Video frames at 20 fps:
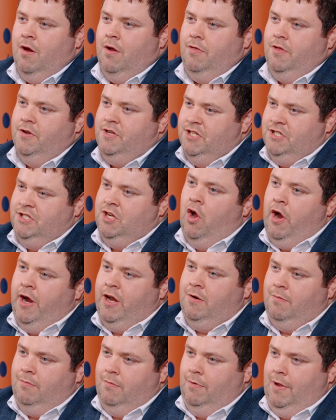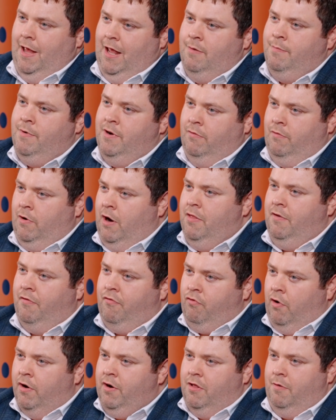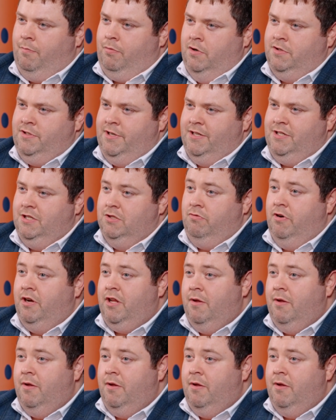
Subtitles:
the design element right at the front of the project is really